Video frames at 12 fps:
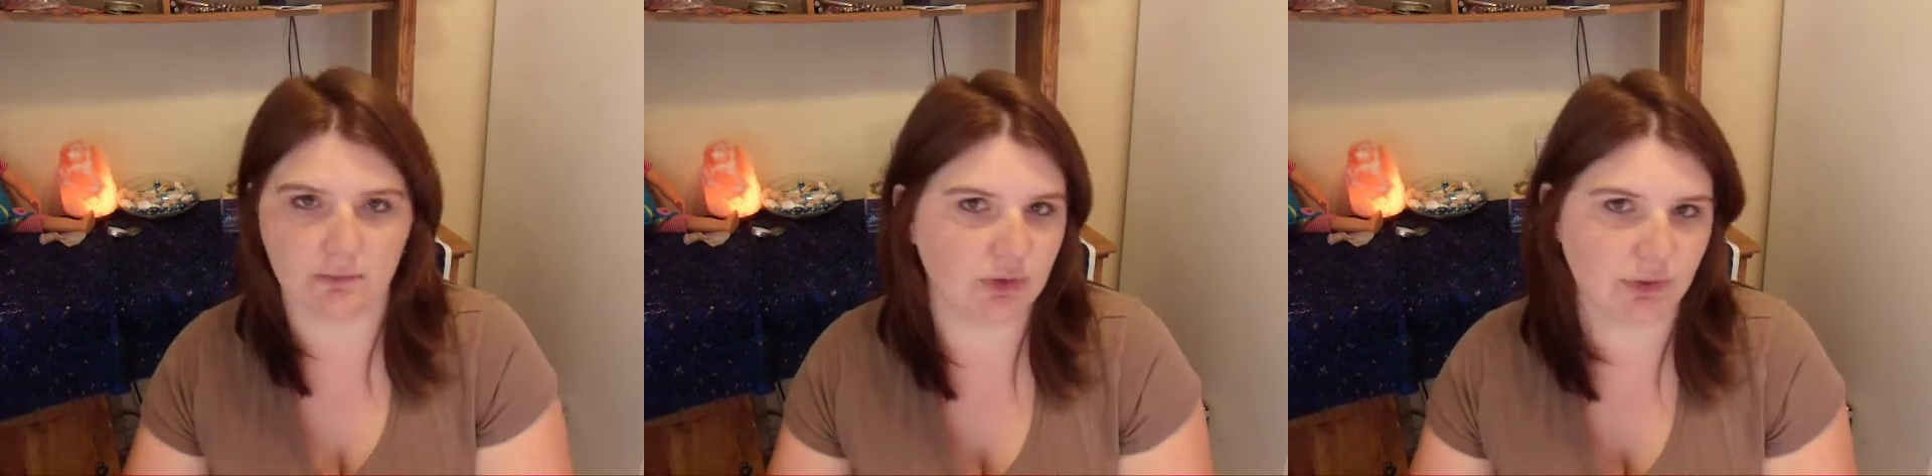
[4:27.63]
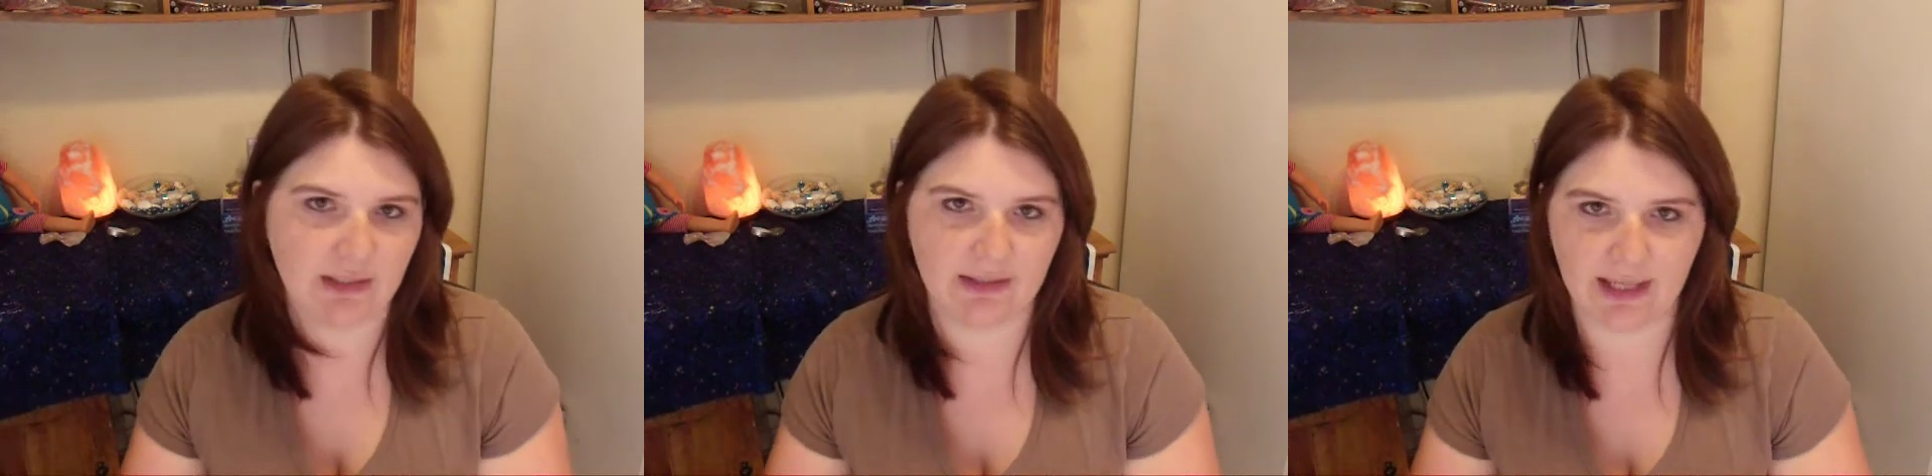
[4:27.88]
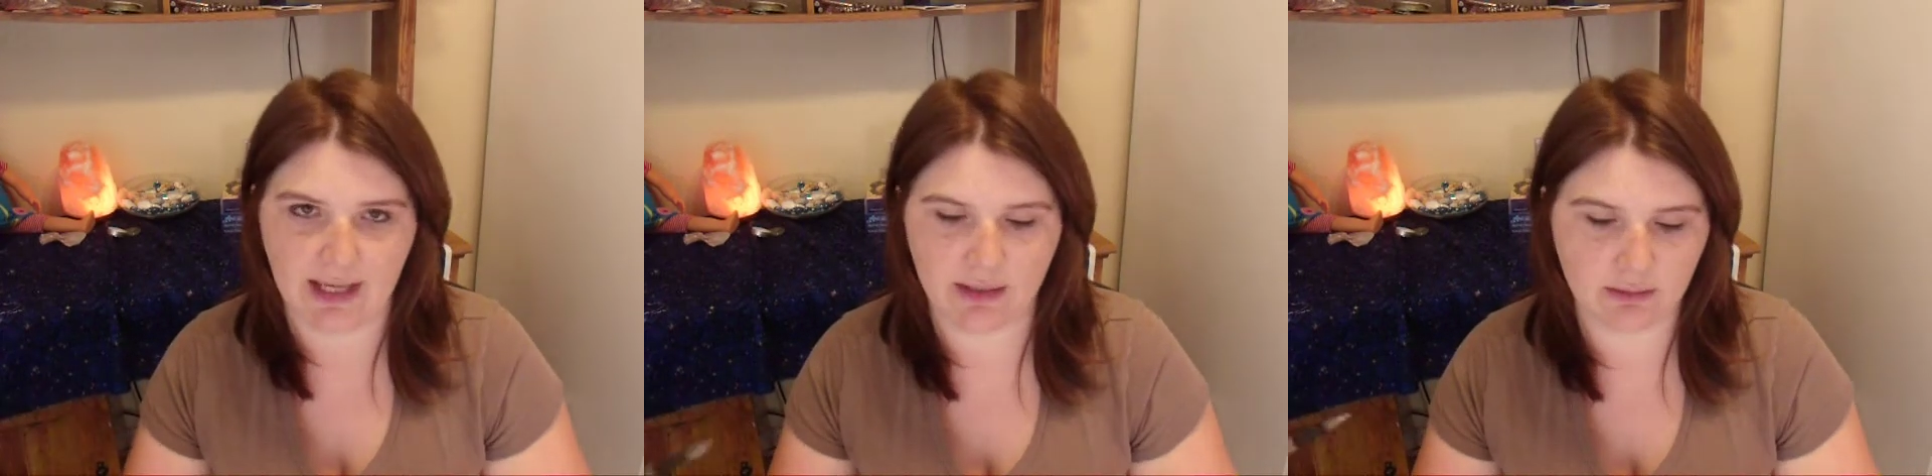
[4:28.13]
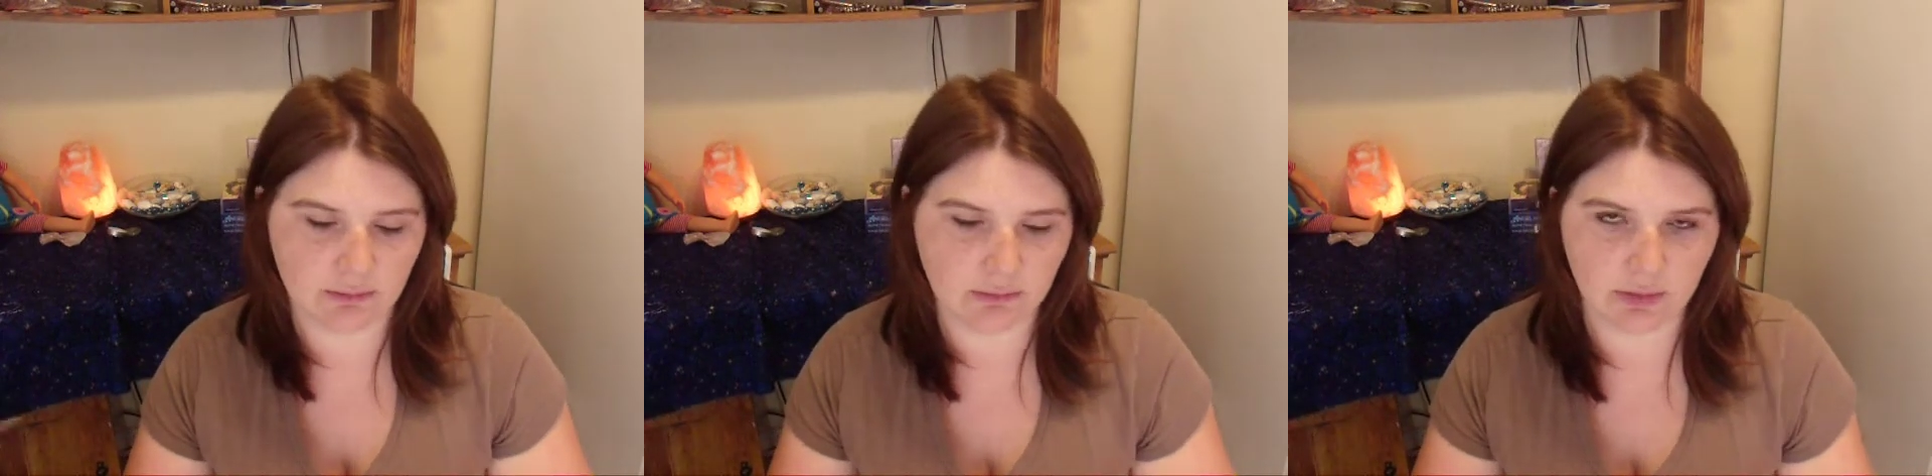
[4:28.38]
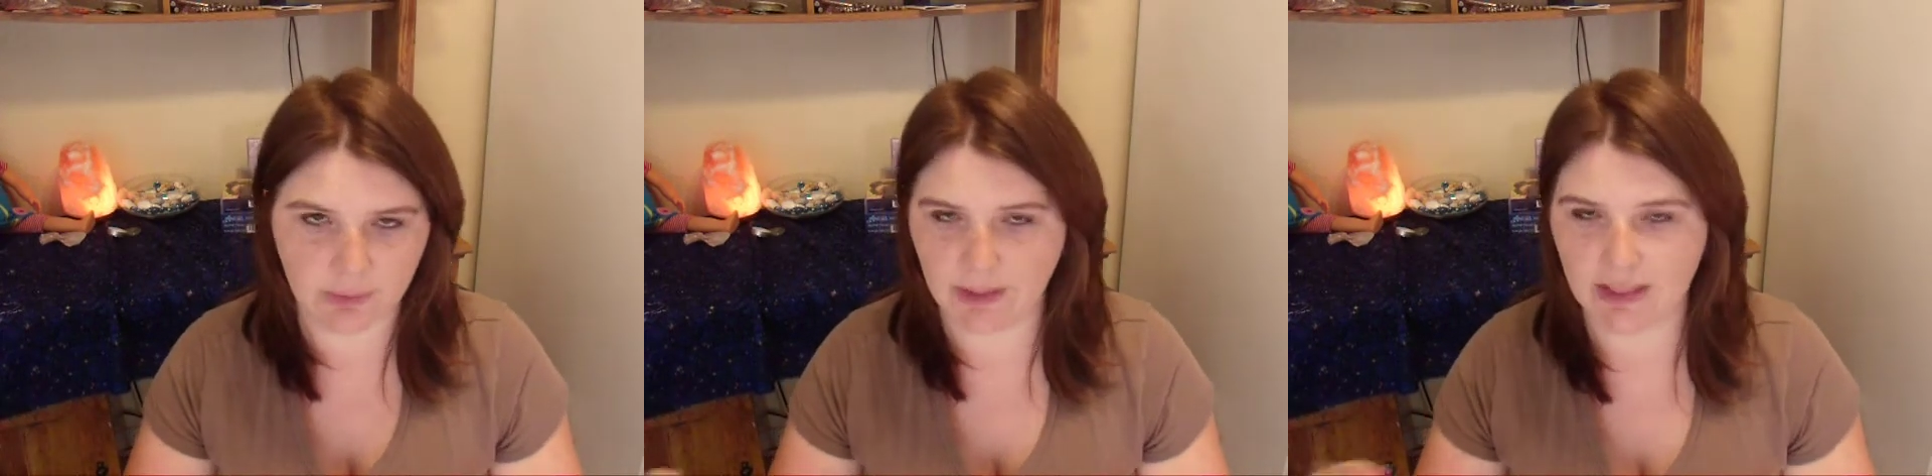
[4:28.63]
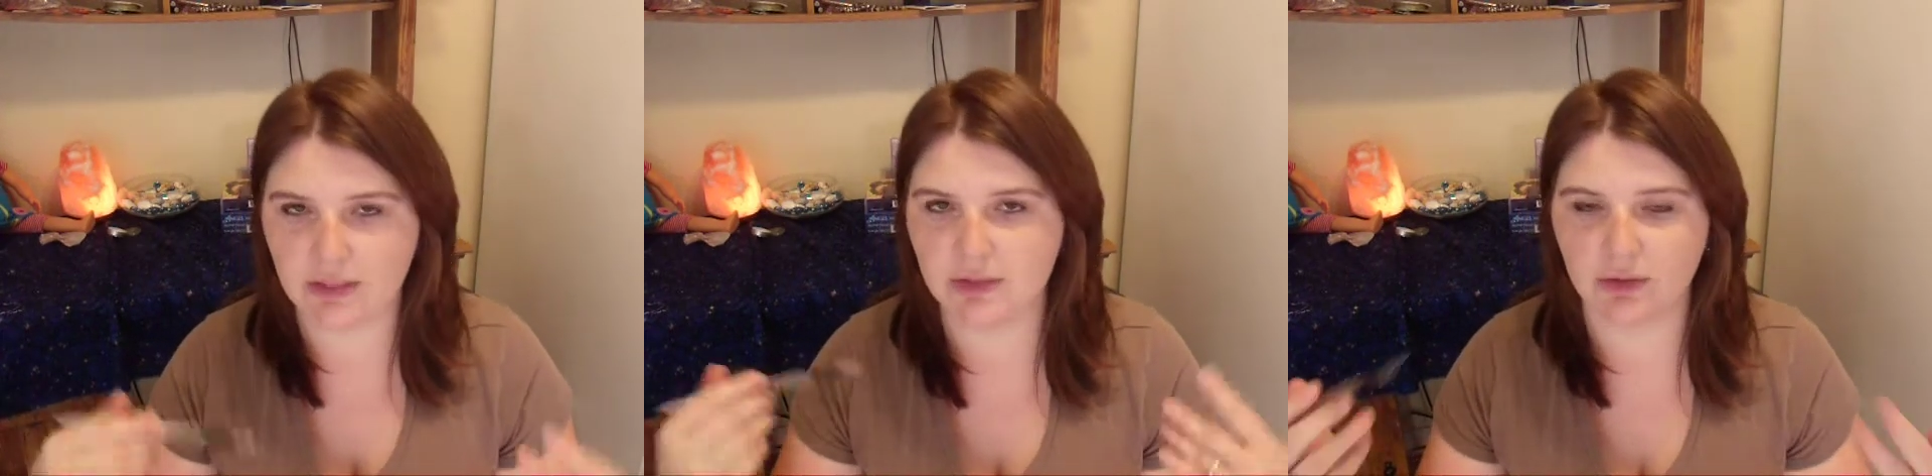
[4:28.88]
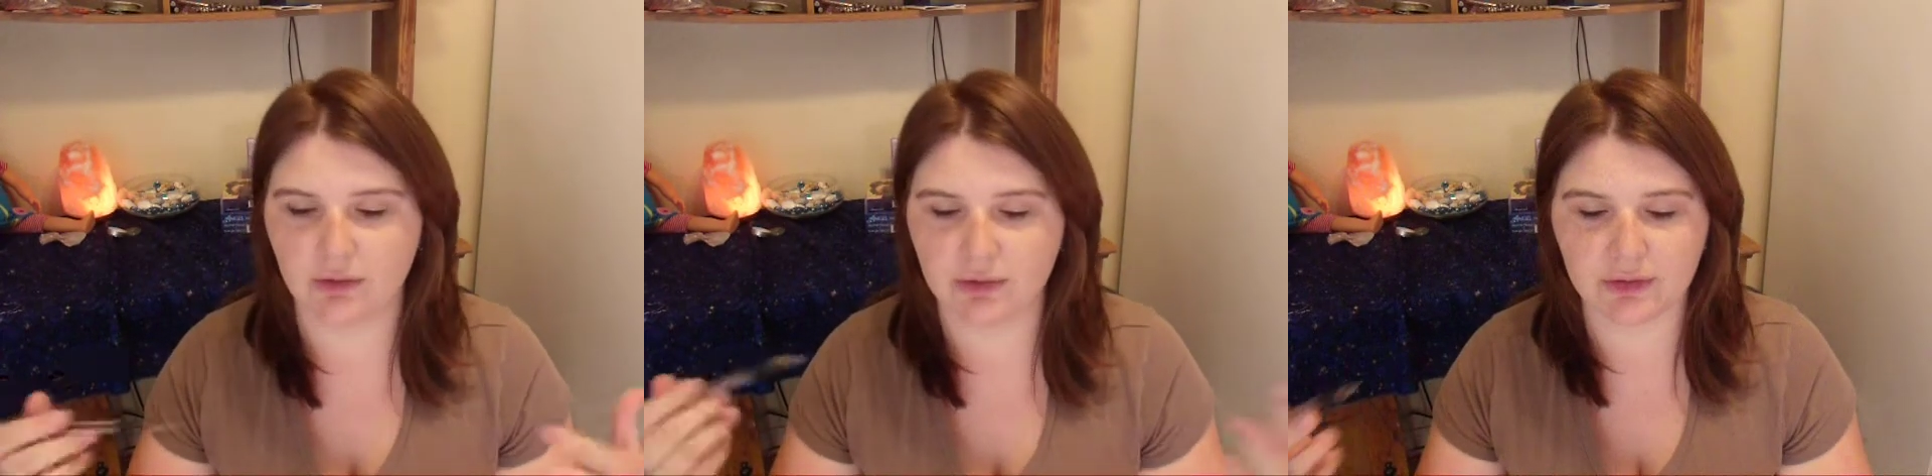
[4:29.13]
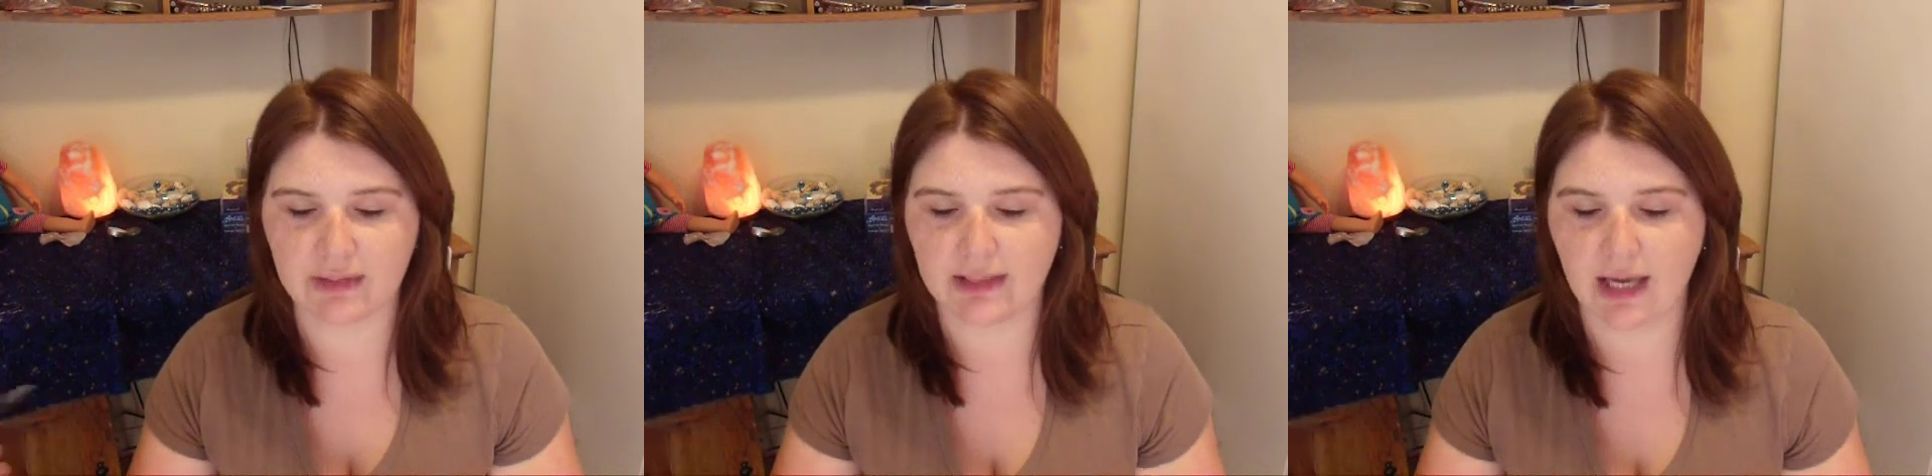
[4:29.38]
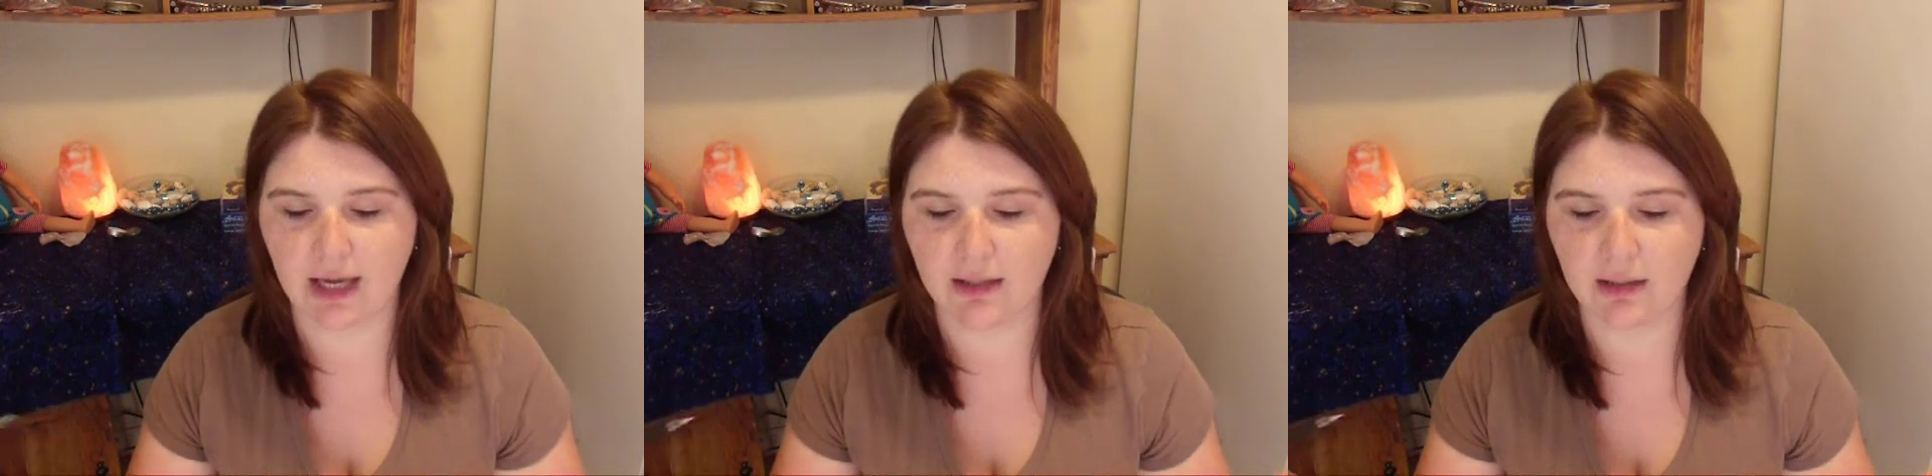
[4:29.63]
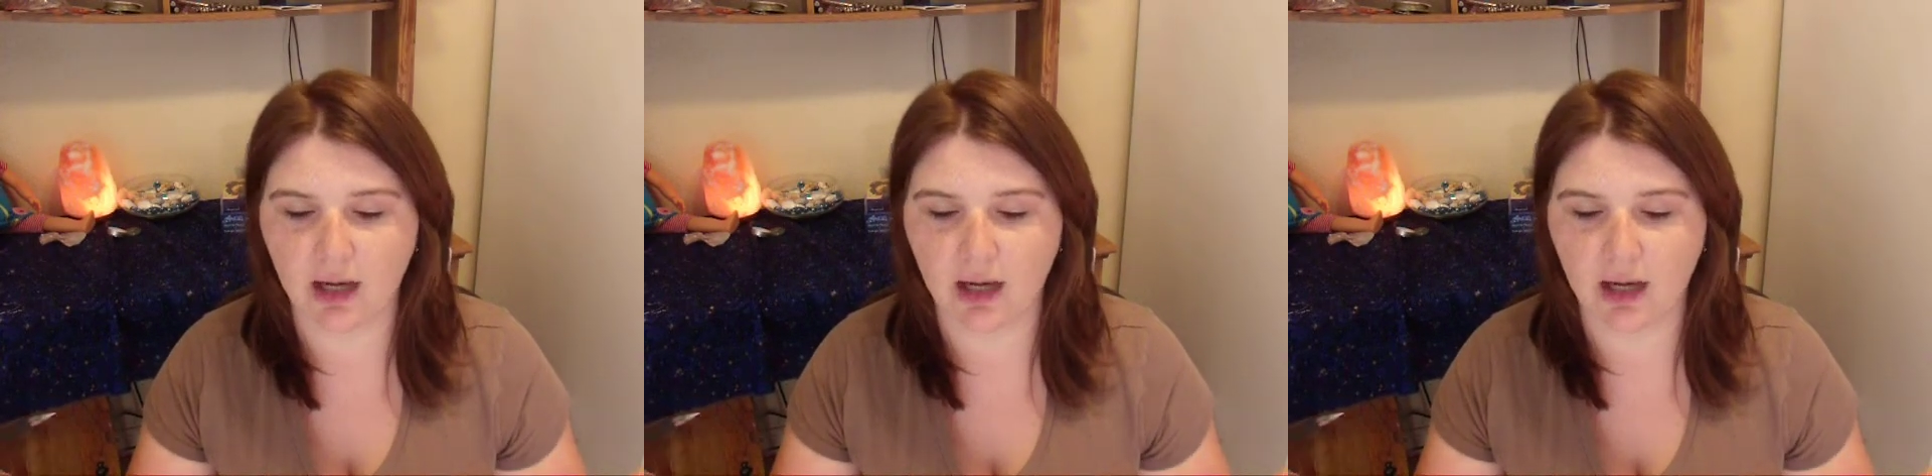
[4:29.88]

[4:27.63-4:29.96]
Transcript: during that location or during that